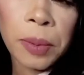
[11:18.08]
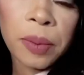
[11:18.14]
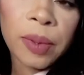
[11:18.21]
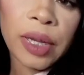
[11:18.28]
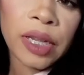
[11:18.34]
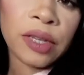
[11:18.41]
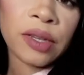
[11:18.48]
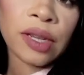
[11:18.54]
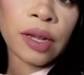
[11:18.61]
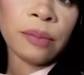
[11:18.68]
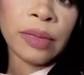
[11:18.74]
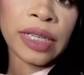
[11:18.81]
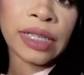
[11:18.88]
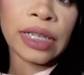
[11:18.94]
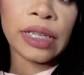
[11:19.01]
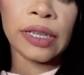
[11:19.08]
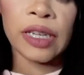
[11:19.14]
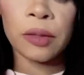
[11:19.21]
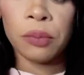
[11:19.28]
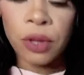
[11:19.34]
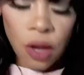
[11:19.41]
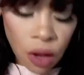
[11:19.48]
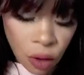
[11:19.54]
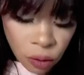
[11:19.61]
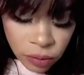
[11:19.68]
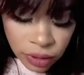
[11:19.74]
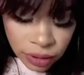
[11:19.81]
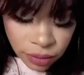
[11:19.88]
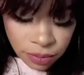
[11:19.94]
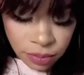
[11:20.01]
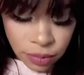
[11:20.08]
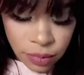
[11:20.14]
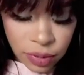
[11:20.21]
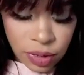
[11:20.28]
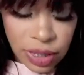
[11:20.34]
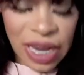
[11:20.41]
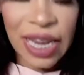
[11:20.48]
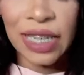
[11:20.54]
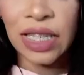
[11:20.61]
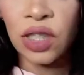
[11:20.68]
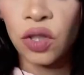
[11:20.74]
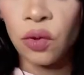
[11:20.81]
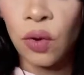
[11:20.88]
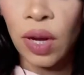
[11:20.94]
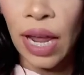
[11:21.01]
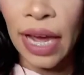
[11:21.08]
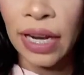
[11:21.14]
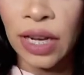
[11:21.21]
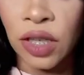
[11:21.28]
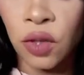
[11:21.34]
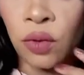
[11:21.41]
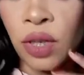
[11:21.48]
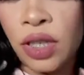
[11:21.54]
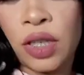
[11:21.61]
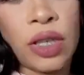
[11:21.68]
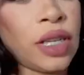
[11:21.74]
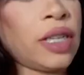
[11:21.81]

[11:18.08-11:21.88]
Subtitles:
It's a lace blouse. There isn't no lining, so it's